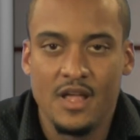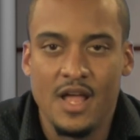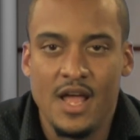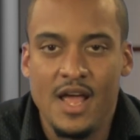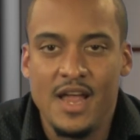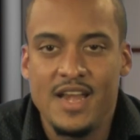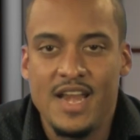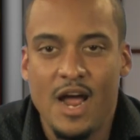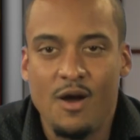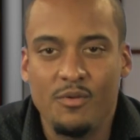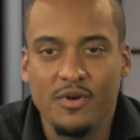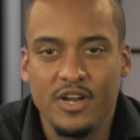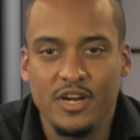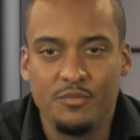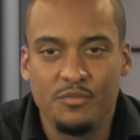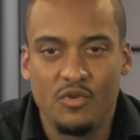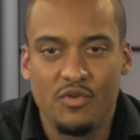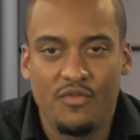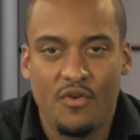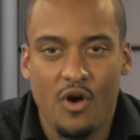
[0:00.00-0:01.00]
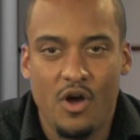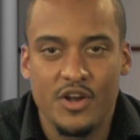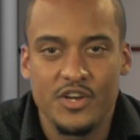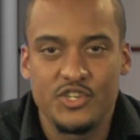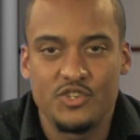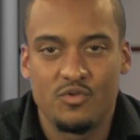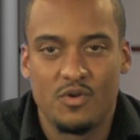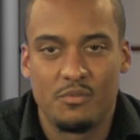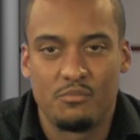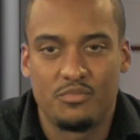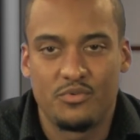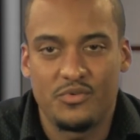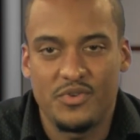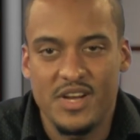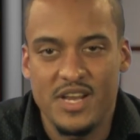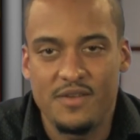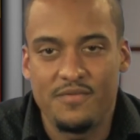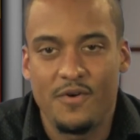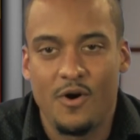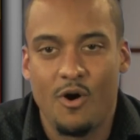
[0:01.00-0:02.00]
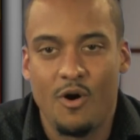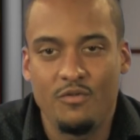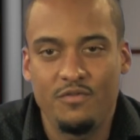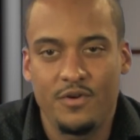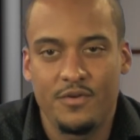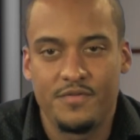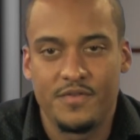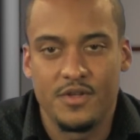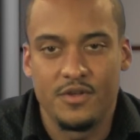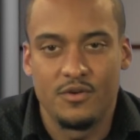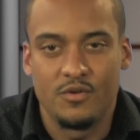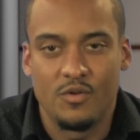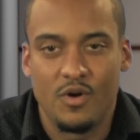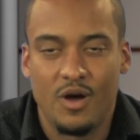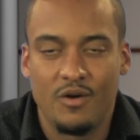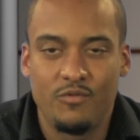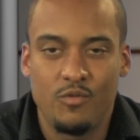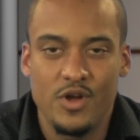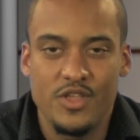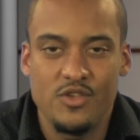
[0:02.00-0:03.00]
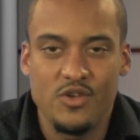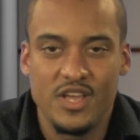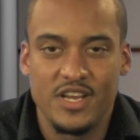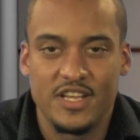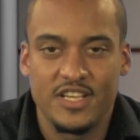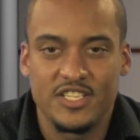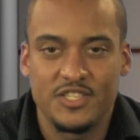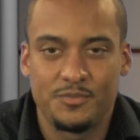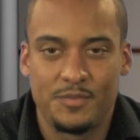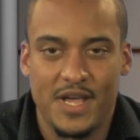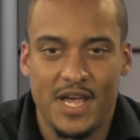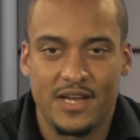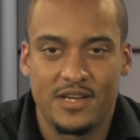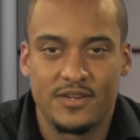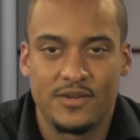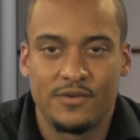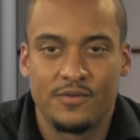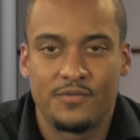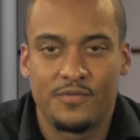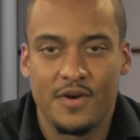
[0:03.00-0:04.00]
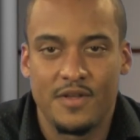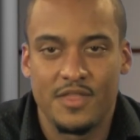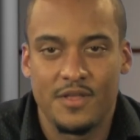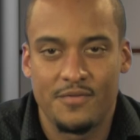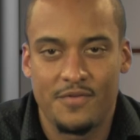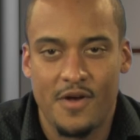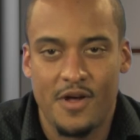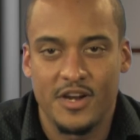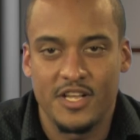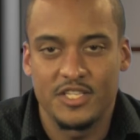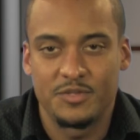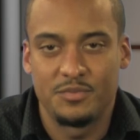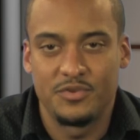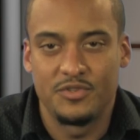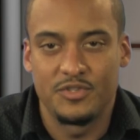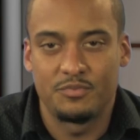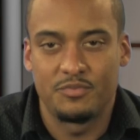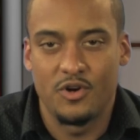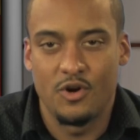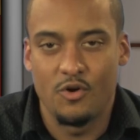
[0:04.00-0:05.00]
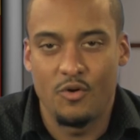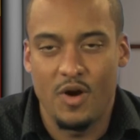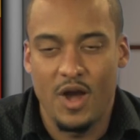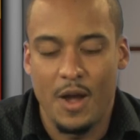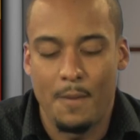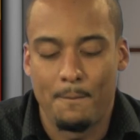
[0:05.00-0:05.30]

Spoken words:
Now we're going to move on to a brief overview of what you can expect from the Phonics Boost program.